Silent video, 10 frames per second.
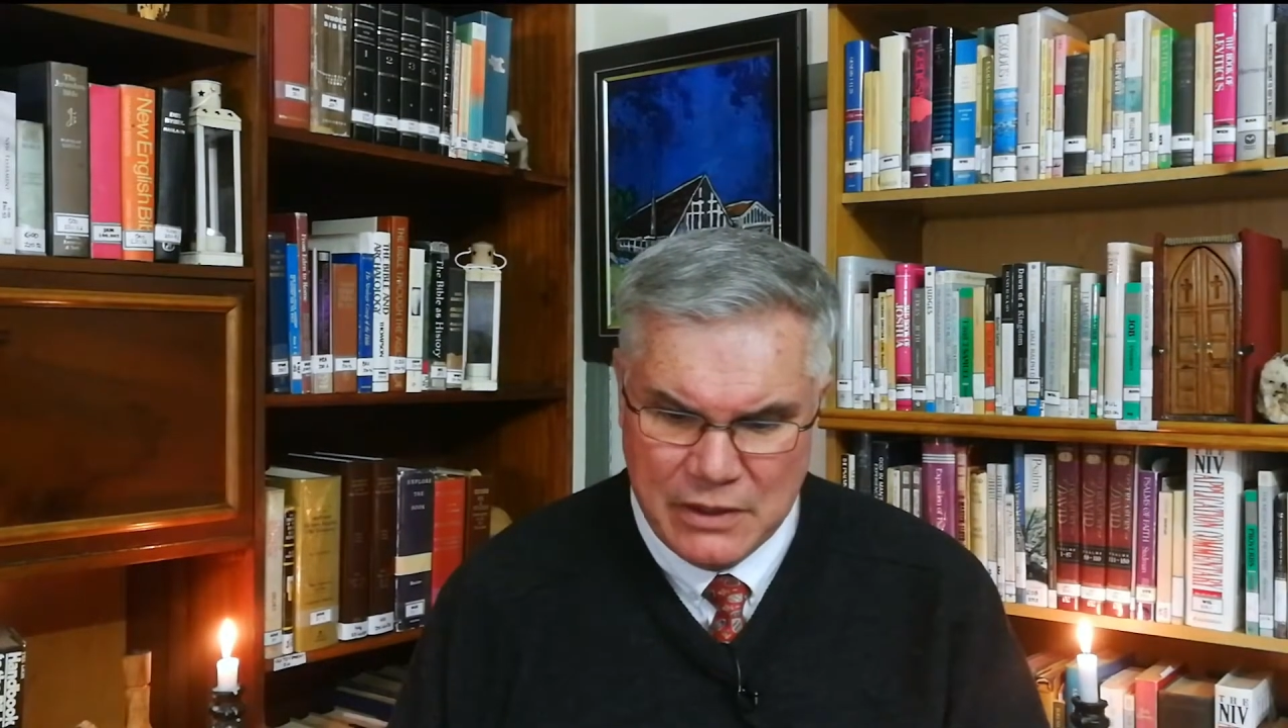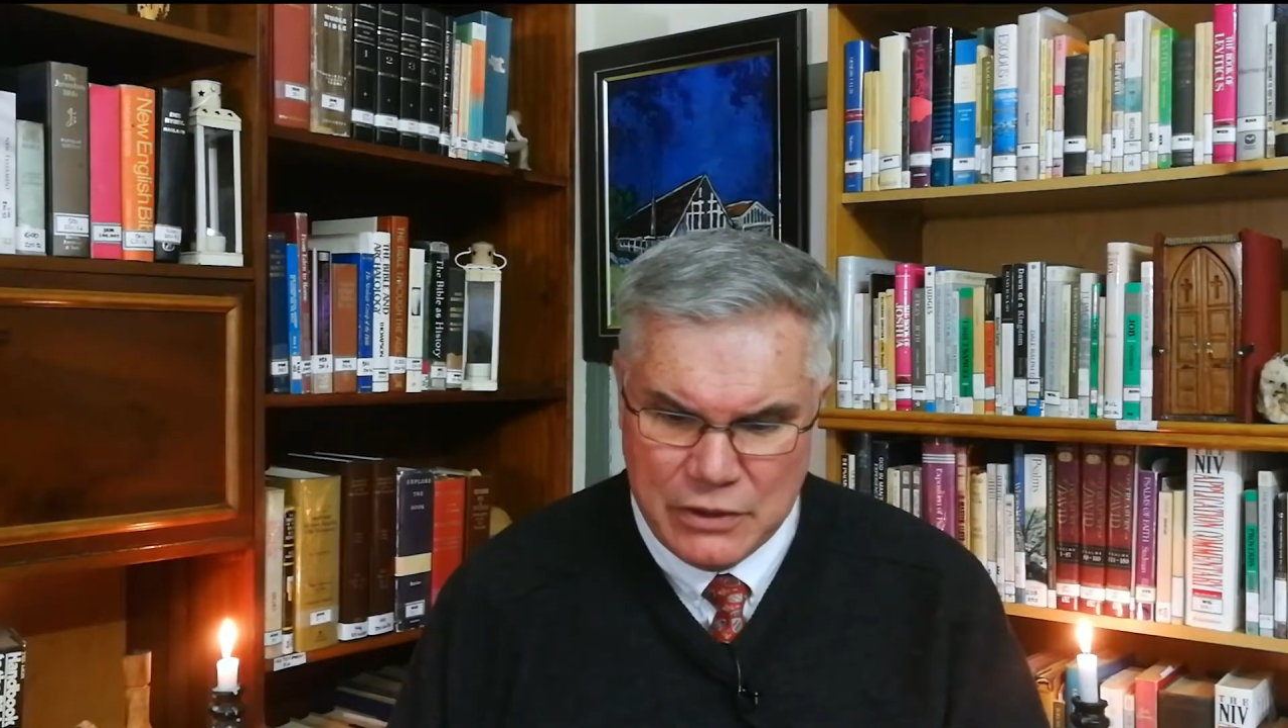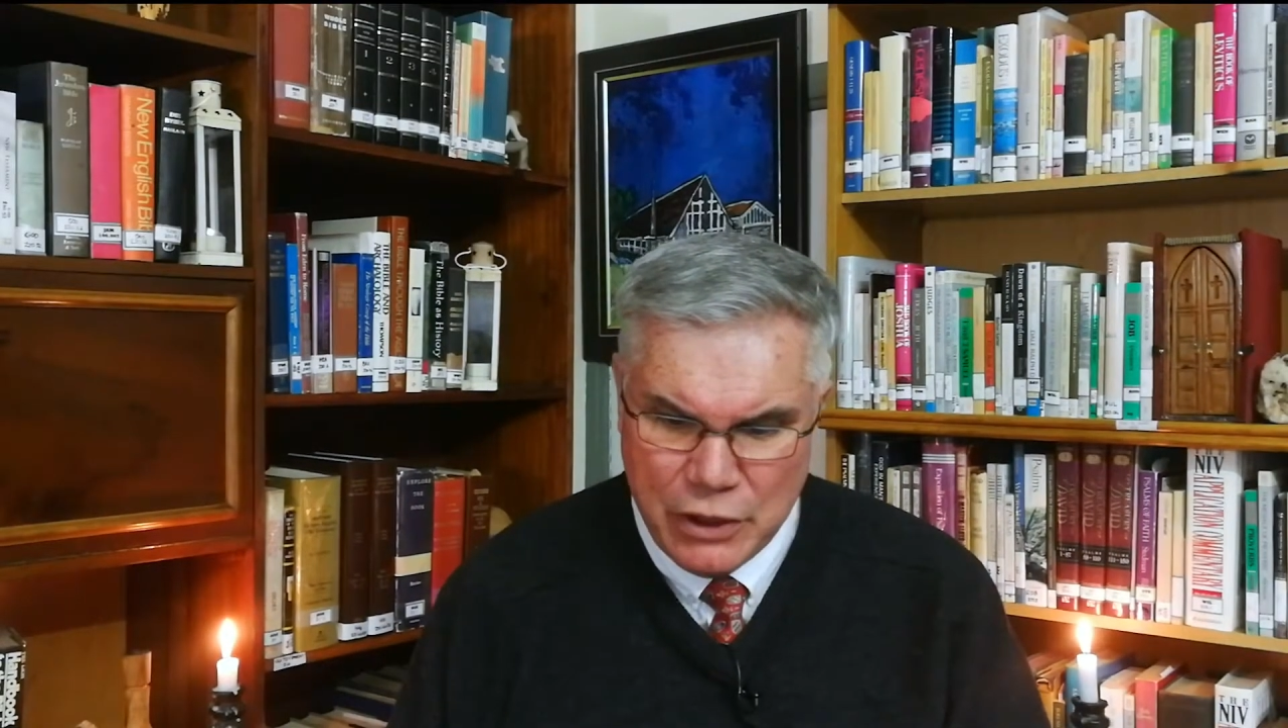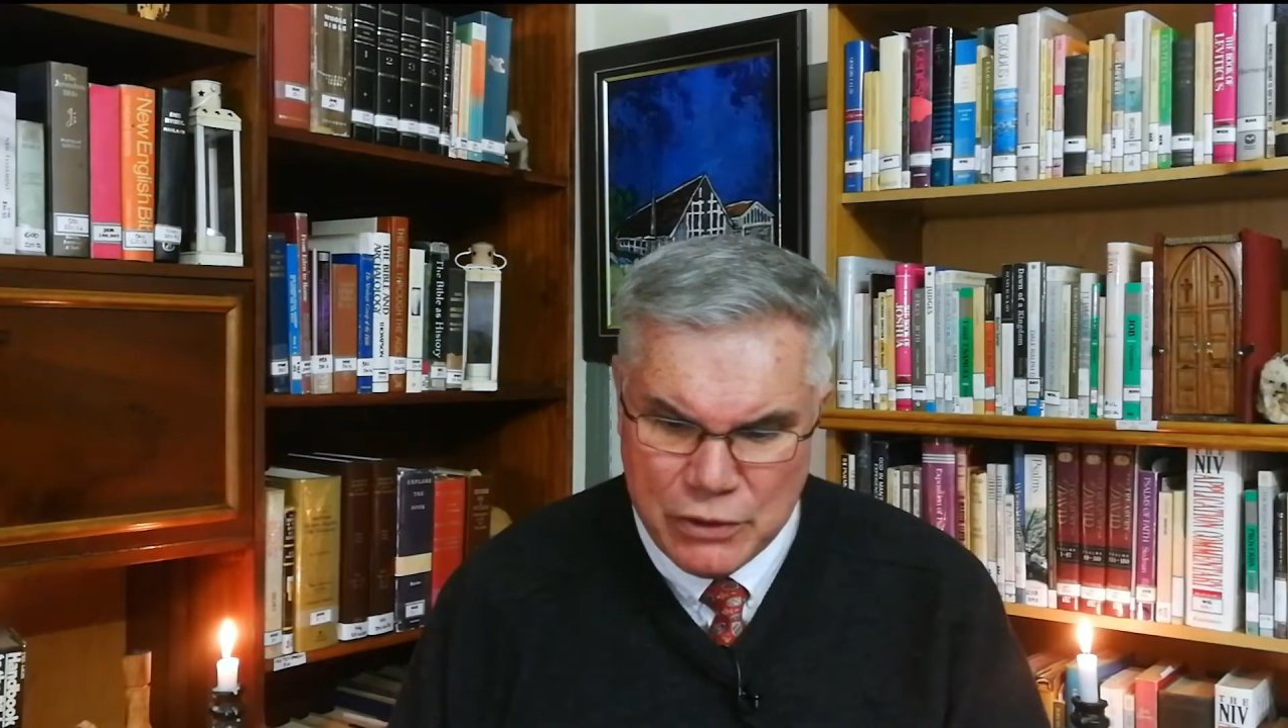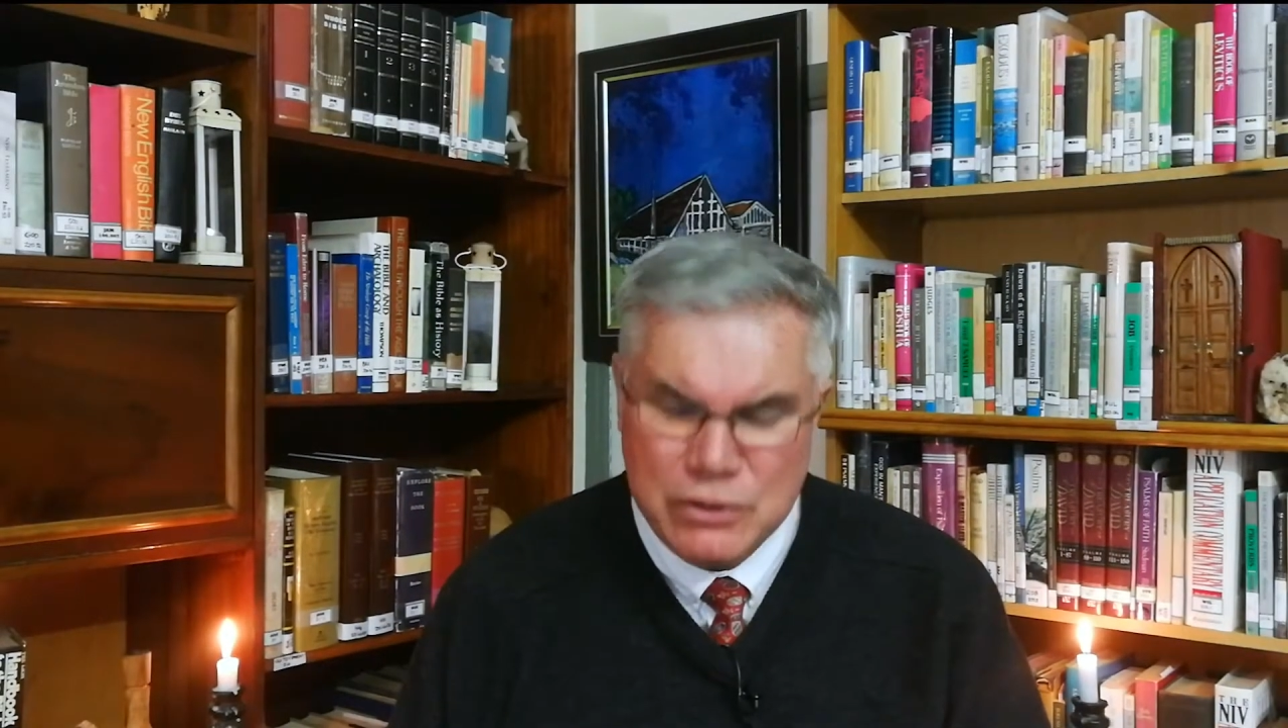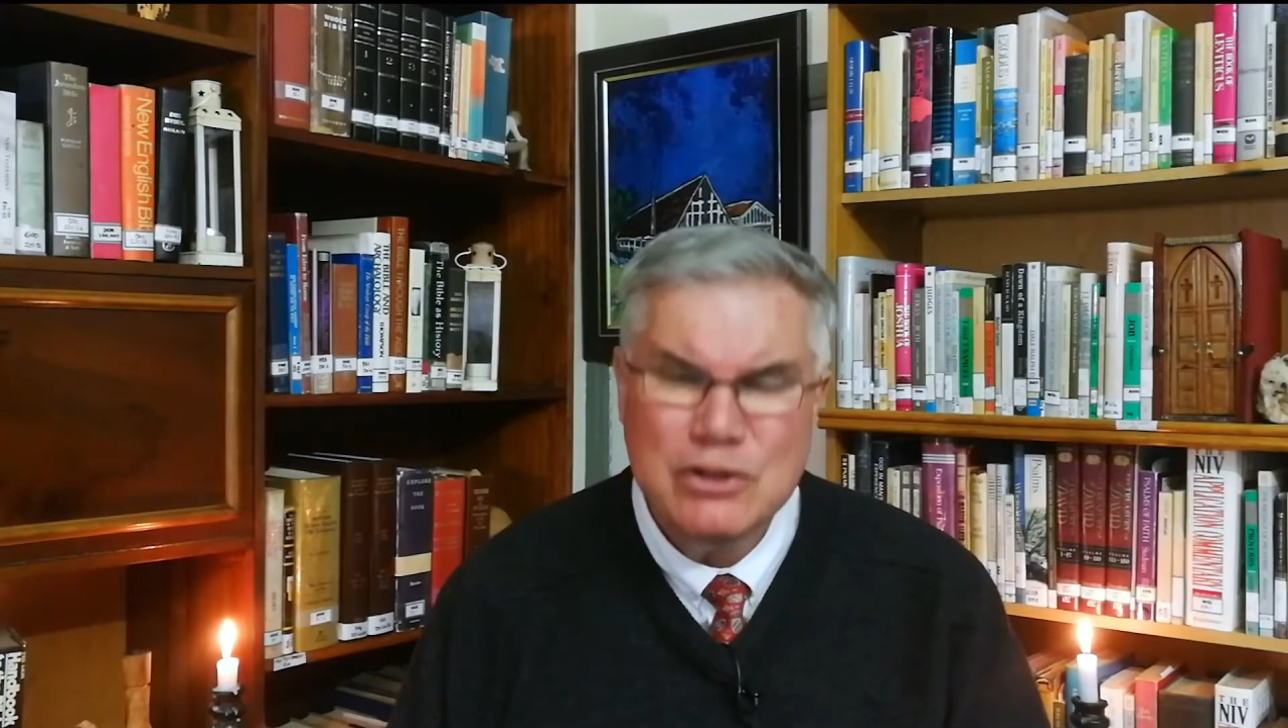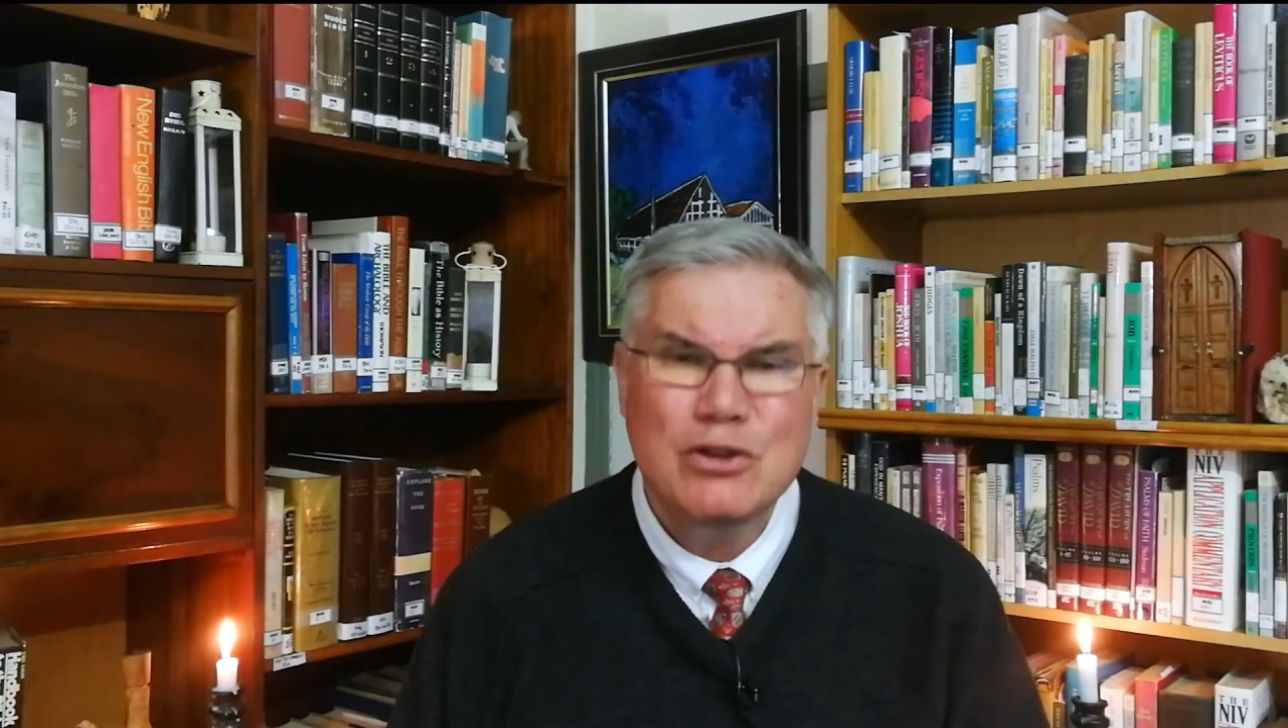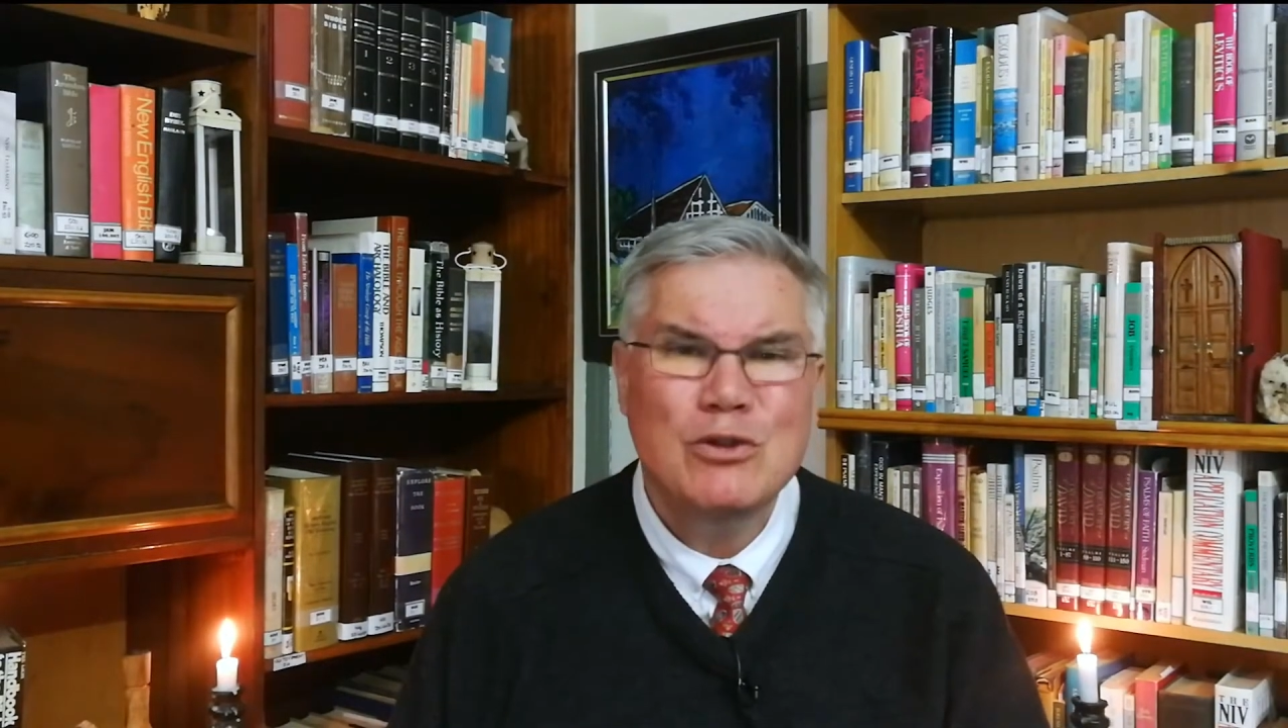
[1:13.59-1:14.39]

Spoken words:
Don't you